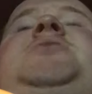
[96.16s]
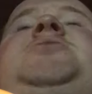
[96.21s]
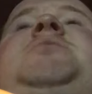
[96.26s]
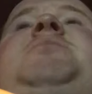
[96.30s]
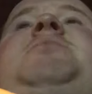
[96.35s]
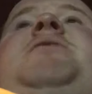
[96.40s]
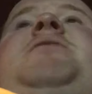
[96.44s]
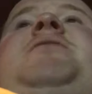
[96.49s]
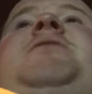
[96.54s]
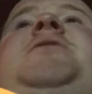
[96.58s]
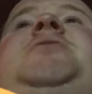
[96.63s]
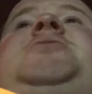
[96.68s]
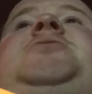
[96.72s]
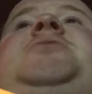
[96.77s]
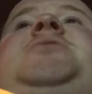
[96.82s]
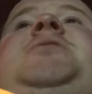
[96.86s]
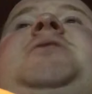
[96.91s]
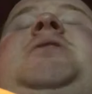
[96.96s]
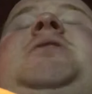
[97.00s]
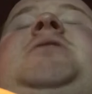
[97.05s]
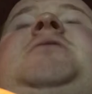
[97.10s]
should be
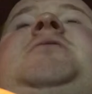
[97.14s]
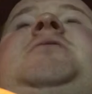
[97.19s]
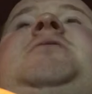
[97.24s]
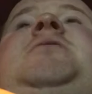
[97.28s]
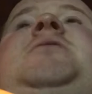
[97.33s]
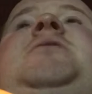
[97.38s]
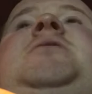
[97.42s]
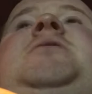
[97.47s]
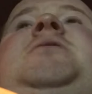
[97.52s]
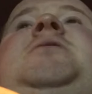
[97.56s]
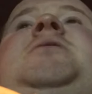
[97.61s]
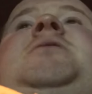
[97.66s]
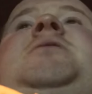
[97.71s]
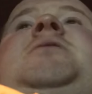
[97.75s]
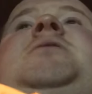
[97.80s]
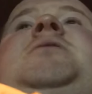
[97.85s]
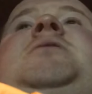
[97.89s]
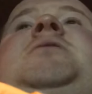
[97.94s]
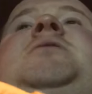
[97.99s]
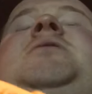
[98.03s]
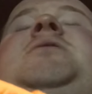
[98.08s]
featured in
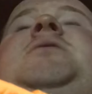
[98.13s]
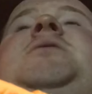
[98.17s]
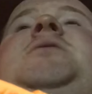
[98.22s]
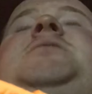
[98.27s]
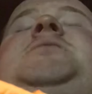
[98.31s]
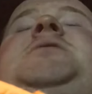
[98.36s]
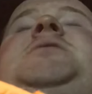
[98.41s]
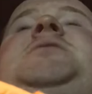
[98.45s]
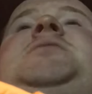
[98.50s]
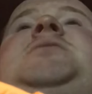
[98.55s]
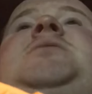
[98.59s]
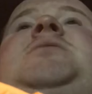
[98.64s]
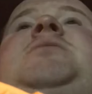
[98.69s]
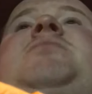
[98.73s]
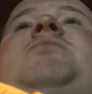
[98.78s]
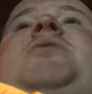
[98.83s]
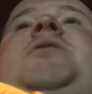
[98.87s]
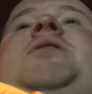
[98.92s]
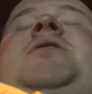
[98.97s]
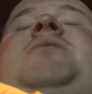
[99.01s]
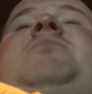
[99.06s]
season
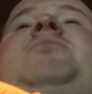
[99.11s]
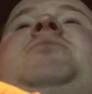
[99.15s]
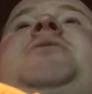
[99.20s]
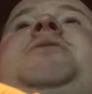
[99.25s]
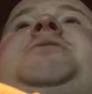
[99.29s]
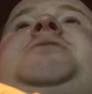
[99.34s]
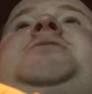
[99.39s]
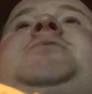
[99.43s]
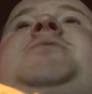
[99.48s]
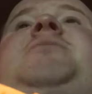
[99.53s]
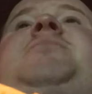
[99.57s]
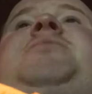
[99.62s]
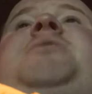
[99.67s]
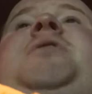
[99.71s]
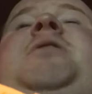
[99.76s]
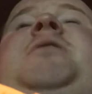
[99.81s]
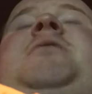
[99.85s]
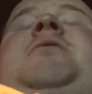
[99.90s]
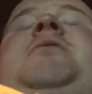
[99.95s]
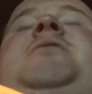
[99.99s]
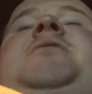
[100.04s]
three of Prehistoric
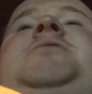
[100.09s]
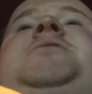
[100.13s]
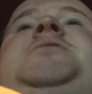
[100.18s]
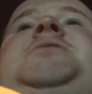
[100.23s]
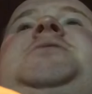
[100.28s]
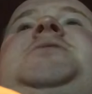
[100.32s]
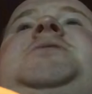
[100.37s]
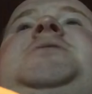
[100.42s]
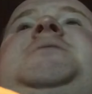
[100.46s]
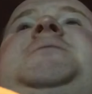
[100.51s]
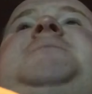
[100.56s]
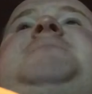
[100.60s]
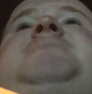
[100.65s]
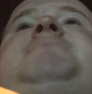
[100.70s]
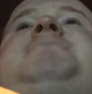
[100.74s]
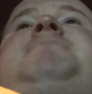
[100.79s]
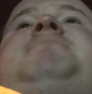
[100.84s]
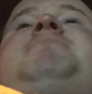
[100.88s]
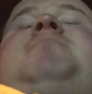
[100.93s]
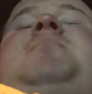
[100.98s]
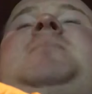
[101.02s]
Predators.
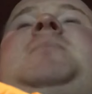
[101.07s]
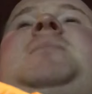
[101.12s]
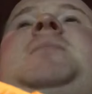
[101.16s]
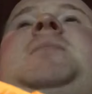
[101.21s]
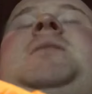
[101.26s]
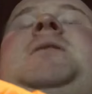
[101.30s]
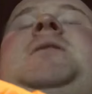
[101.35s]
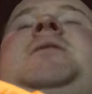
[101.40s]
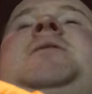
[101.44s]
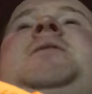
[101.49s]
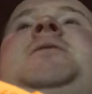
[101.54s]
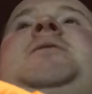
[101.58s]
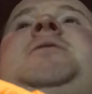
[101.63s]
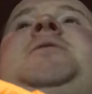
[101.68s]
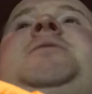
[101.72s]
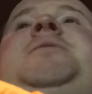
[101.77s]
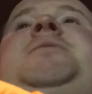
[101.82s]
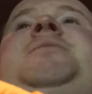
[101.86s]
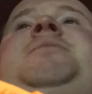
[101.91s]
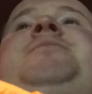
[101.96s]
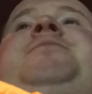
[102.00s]

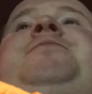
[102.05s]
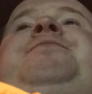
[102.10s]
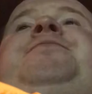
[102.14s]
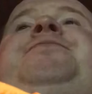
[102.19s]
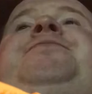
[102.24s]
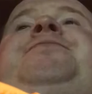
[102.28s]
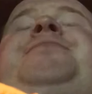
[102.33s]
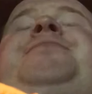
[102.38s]
Um,